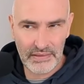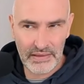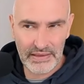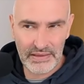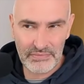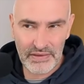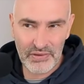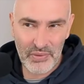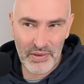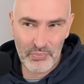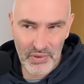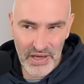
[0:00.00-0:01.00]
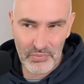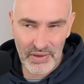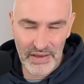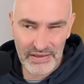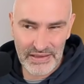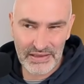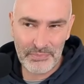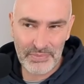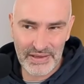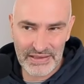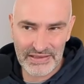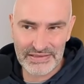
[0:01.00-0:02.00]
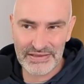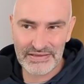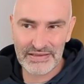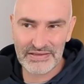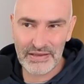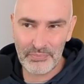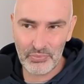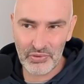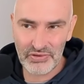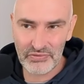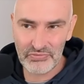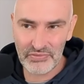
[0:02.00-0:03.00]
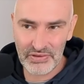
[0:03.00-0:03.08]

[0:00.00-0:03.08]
Even though I'm well aware that he'll play e6 at some point to free